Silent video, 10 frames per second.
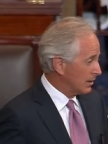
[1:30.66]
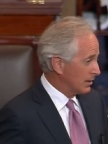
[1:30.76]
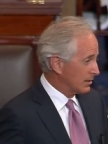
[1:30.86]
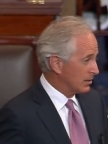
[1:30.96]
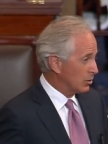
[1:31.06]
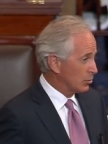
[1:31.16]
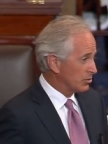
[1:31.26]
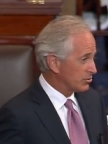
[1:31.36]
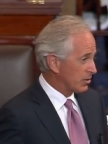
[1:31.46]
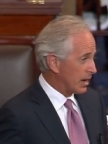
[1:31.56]
and that you were
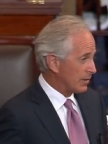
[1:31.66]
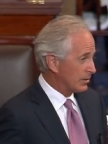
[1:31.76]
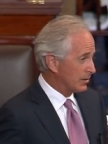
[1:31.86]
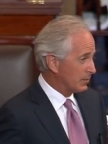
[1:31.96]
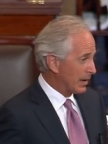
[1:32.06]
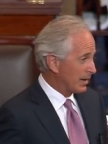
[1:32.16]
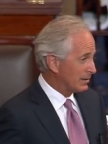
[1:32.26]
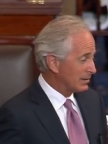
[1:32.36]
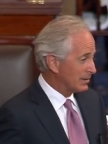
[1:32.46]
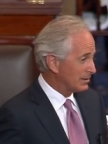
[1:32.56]
describing a
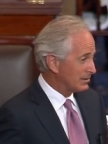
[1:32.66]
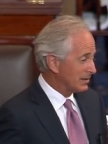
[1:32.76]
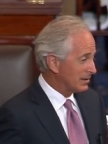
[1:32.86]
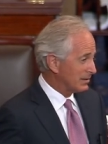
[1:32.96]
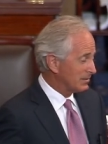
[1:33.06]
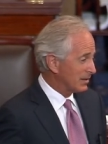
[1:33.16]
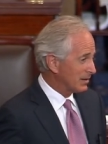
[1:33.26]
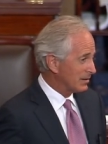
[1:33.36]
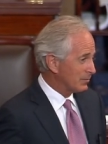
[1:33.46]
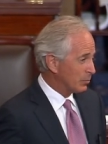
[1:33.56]
man that
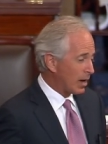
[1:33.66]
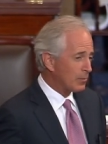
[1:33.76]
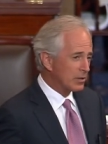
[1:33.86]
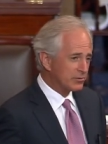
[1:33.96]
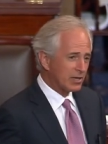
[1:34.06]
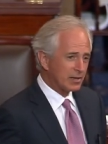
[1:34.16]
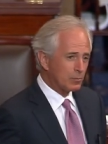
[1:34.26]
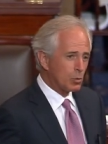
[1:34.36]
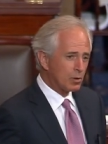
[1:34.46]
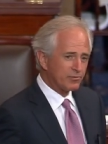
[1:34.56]
probably has had
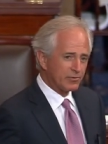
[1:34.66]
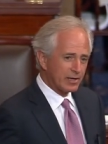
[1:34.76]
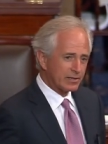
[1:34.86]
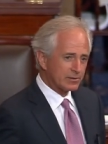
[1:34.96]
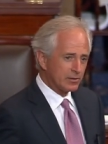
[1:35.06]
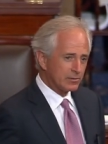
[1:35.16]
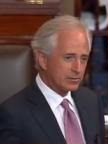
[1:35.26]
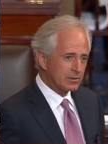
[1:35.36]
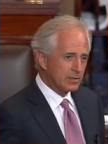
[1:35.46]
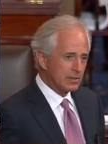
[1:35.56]
more effect
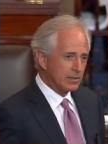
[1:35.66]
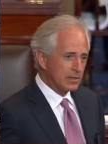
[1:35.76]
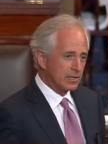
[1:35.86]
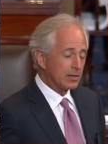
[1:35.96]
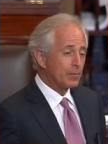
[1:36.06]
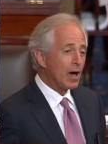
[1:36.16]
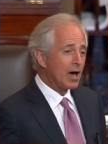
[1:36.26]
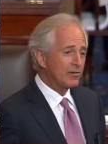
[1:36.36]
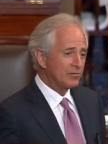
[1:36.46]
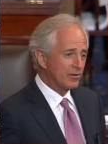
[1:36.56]
on, in a
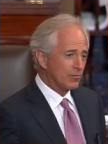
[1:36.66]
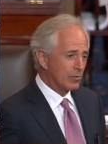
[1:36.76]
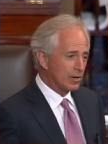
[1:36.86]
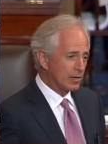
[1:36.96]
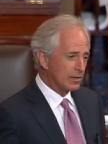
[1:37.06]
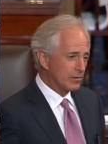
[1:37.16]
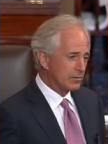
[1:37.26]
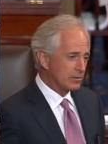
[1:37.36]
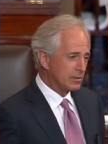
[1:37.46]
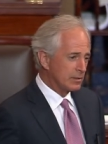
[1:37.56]
positive way,
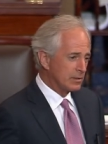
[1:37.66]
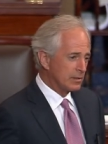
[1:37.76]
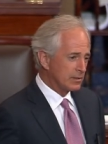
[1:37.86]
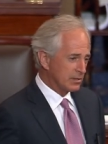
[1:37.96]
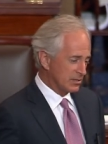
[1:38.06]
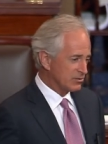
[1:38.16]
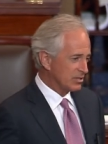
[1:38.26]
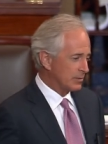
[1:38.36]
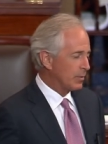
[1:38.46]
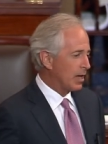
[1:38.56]
on
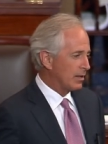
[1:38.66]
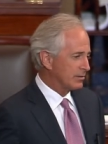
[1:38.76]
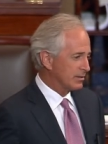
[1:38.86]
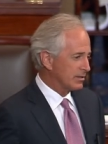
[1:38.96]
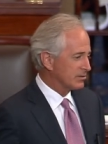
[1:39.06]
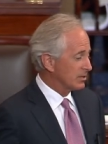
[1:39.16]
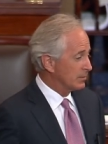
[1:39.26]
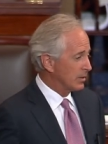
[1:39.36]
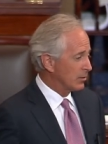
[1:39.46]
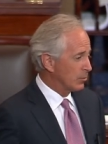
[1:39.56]
Tennessee politics and
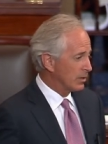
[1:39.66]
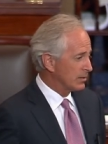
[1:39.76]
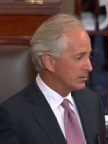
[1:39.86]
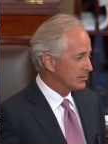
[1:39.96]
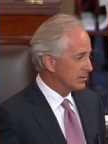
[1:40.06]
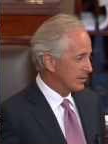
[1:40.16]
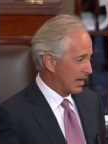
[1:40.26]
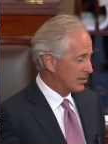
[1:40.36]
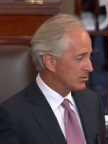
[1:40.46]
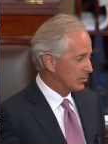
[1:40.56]
in many ways
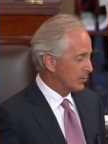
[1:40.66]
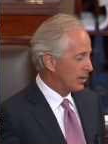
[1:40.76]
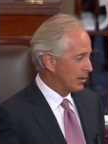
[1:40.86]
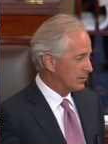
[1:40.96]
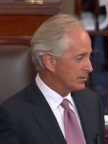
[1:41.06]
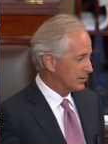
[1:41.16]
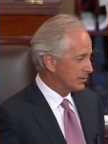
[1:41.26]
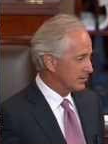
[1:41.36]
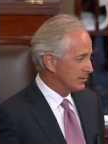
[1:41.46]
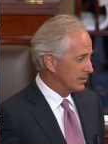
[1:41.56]
national
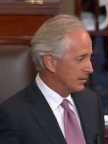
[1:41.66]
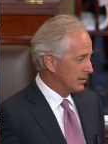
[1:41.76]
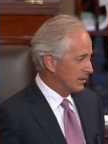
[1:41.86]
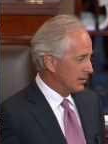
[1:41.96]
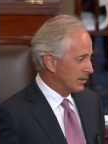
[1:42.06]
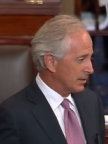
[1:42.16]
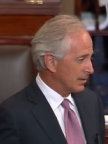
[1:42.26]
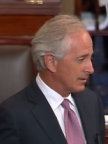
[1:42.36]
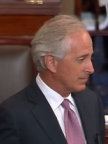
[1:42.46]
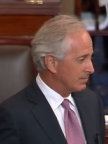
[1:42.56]
politics,
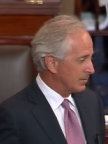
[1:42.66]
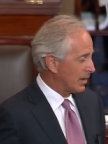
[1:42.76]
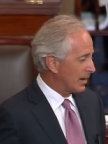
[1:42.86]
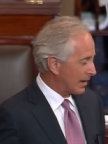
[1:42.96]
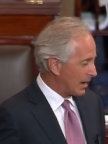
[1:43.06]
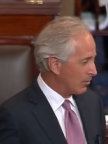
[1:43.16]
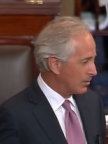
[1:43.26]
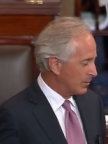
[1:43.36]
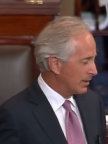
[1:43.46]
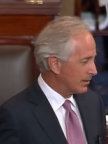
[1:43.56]
like
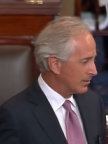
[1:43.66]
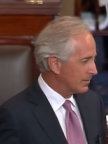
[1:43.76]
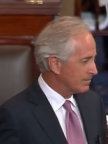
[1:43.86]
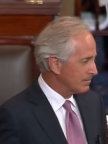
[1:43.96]
Howard Baker.